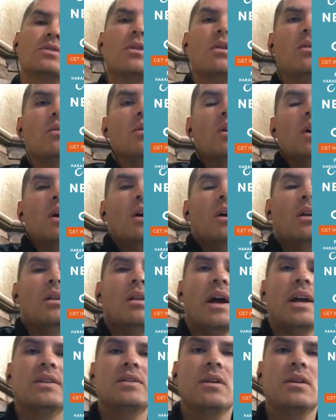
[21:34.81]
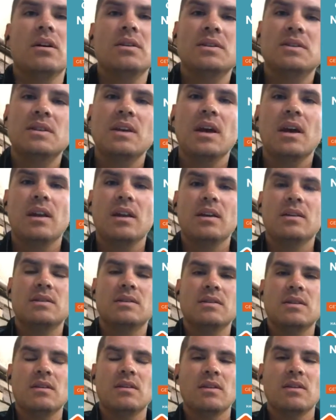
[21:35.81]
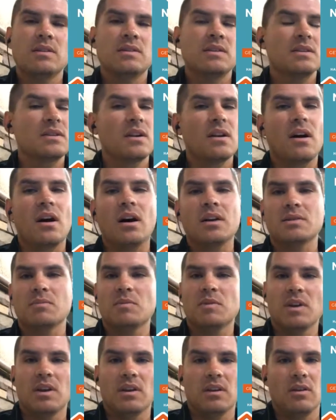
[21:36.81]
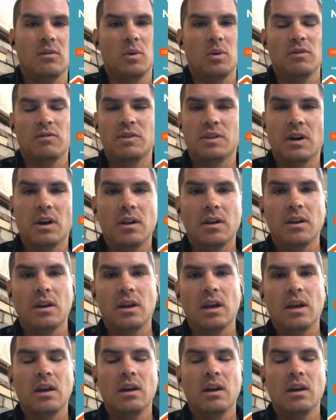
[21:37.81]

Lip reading: So, like Don said, this is an awesome thing that we've done,